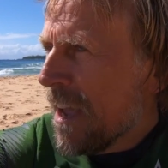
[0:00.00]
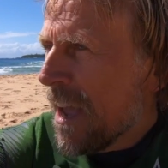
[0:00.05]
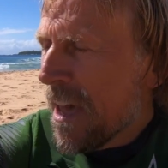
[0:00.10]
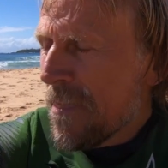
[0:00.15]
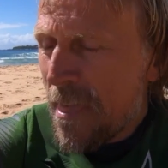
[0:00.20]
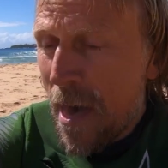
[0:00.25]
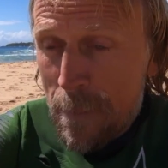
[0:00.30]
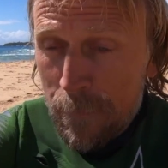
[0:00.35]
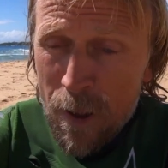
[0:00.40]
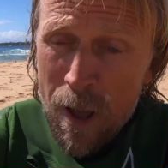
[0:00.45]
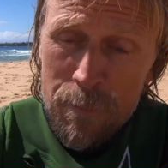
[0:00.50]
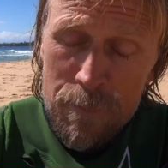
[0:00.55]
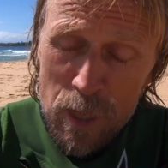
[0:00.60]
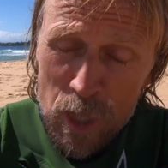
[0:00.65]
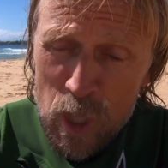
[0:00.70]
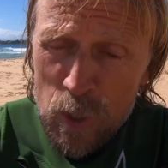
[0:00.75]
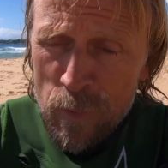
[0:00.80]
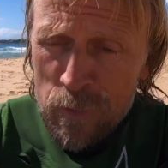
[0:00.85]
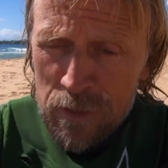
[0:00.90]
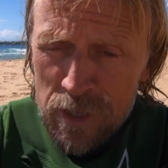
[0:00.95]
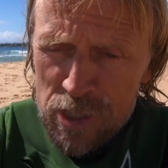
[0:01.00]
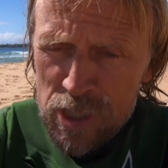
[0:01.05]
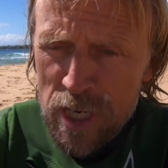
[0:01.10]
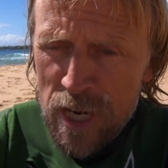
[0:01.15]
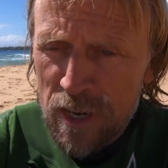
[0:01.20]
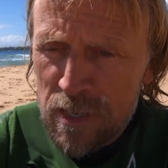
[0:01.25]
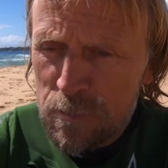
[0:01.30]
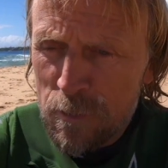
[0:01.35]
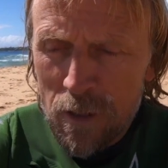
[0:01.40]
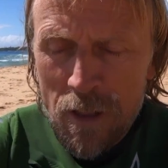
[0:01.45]
And that might be a good one to
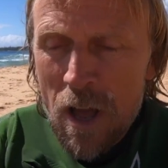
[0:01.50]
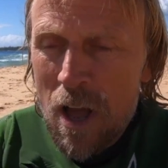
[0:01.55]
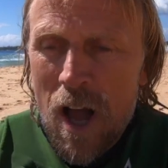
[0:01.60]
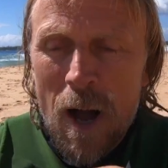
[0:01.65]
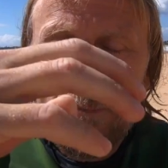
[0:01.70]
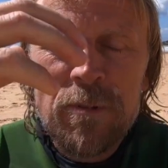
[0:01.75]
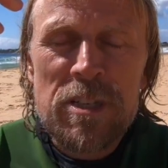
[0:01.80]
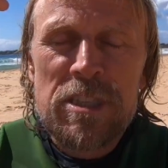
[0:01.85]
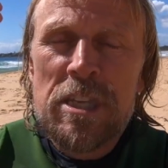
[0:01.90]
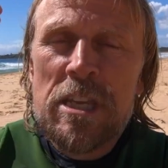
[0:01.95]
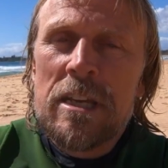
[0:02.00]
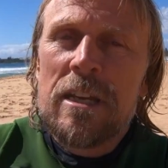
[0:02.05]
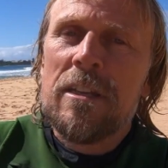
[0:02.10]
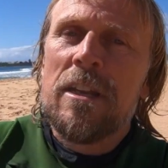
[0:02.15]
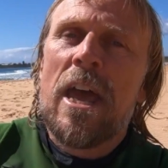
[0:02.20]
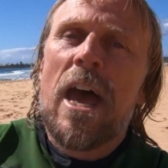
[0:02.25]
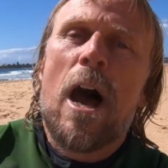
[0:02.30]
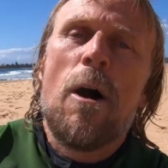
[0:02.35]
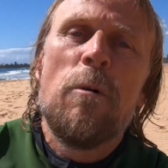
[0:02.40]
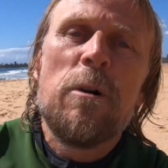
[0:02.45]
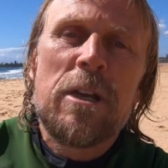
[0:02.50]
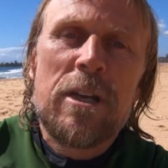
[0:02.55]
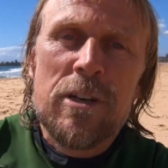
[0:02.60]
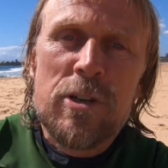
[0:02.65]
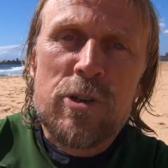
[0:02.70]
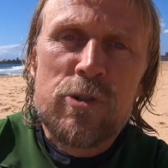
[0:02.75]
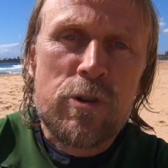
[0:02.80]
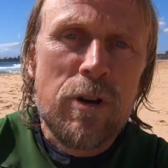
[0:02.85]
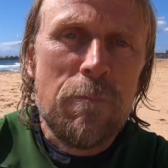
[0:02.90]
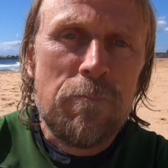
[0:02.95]
share as well. I'm just thinking how we
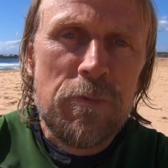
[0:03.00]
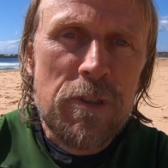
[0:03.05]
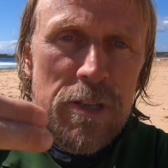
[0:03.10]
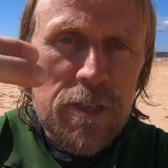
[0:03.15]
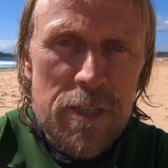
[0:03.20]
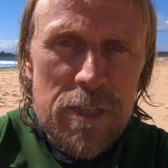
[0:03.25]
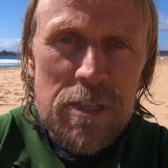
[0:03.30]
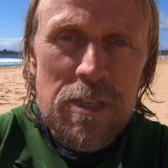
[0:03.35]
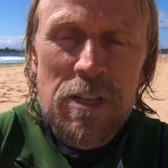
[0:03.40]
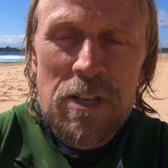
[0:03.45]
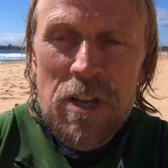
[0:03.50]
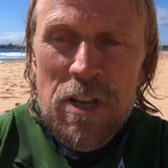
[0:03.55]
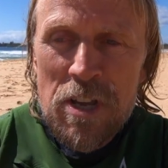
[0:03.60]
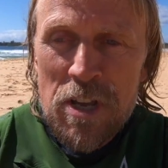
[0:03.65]
can trip this